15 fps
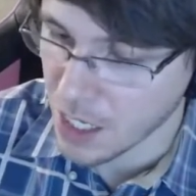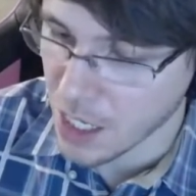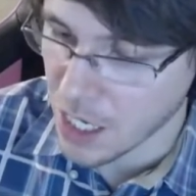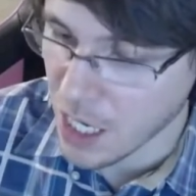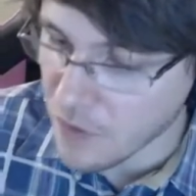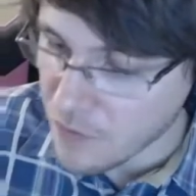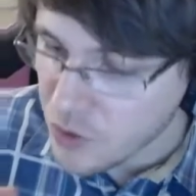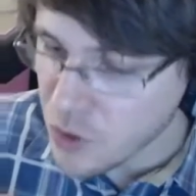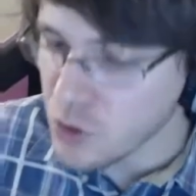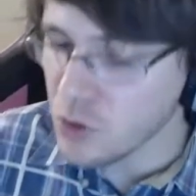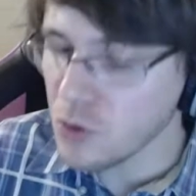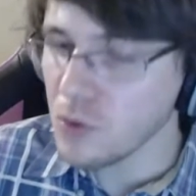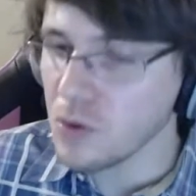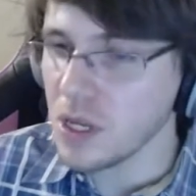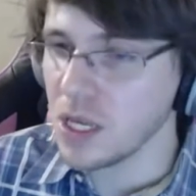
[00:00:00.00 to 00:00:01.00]
If you
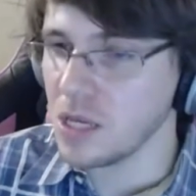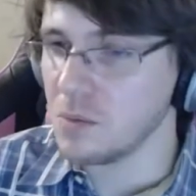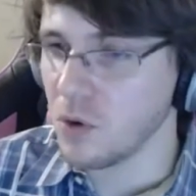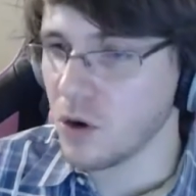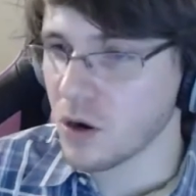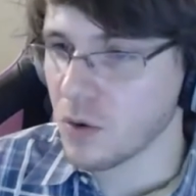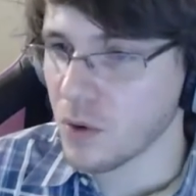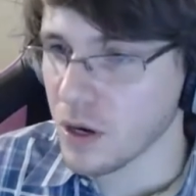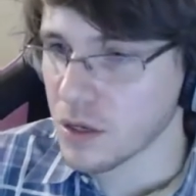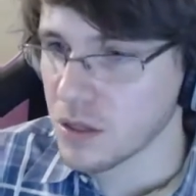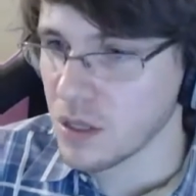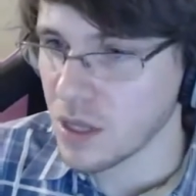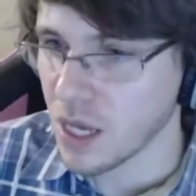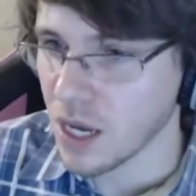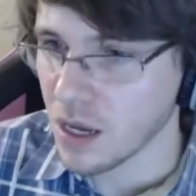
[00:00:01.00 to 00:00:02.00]
need more work than
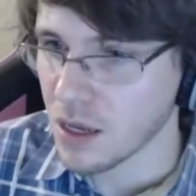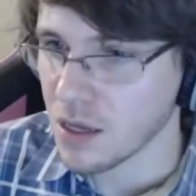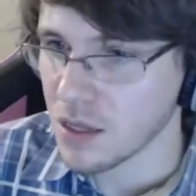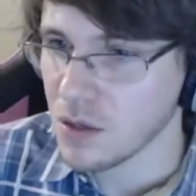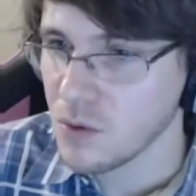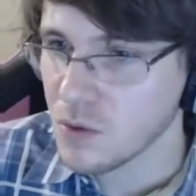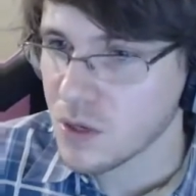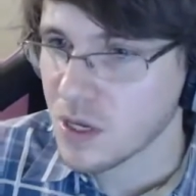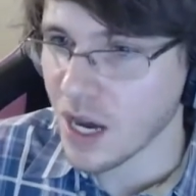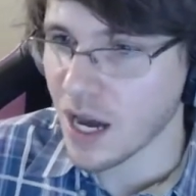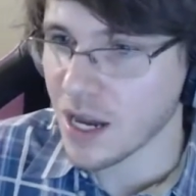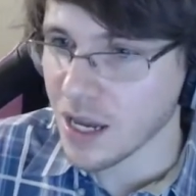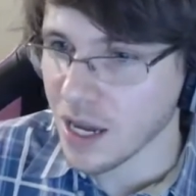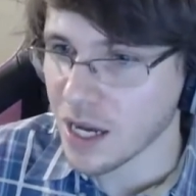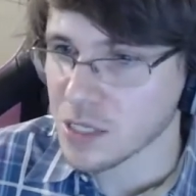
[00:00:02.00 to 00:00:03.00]
that, you gotta
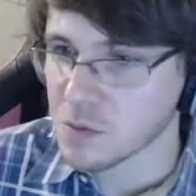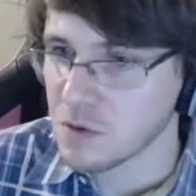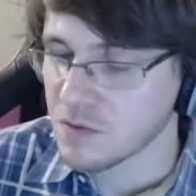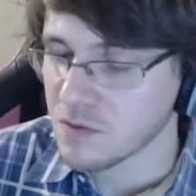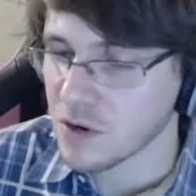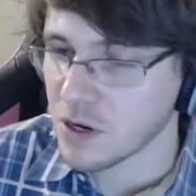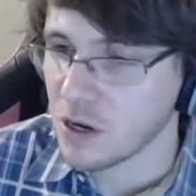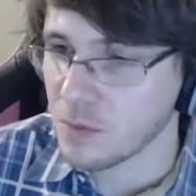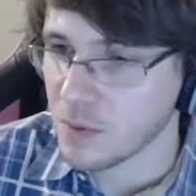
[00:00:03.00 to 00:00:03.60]
ask me for help.